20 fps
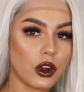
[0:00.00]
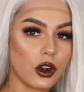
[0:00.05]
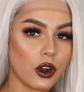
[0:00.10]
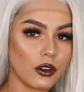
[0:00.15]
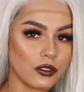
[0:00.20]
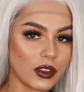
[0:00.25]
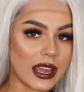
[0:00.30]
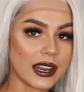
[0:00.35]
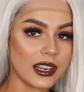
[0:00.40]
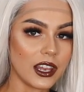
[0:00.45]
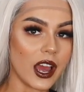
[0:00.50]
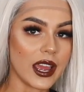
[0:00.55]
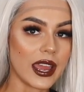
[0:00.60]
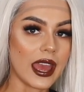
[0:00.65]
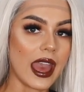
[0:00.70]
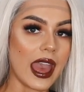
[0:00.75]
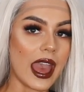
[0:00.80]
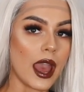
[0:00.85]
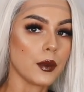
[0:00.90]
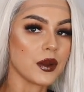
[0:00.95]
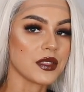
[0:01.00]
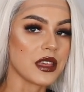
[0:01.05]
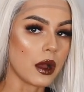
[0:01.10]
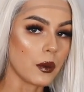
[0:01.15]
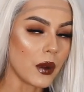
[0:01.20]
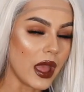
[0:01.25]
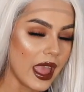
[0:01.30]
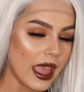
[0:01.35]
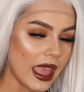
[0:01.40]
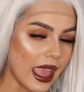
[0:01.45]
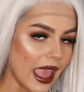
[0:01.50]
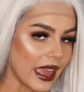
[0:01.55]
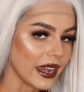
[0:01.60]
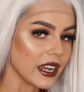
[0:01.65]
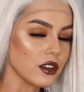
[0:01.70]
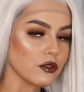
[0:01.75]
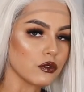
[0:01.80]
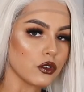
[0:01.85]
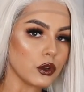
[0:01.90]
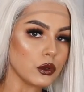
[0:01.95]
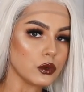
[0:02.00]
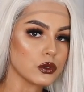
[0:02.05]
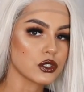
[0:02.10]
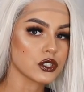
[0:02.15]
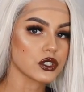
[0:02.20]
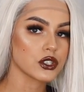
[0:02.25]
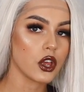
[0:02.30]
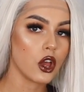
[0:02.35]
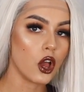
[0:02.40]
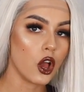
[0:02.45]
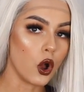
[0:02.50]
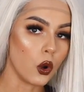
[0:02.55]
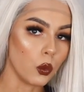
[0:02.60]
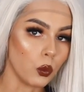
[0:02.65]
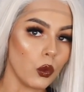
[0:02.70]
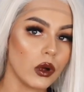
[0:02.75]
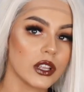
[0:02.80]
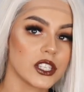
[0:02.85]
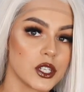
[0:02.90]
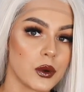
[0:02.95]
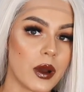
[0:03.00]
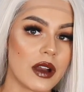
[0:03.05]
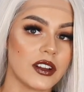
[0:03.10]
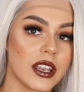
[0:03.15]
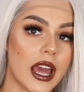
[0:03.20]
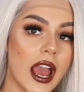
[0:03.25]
of like lighter hair without any roots whatsoever.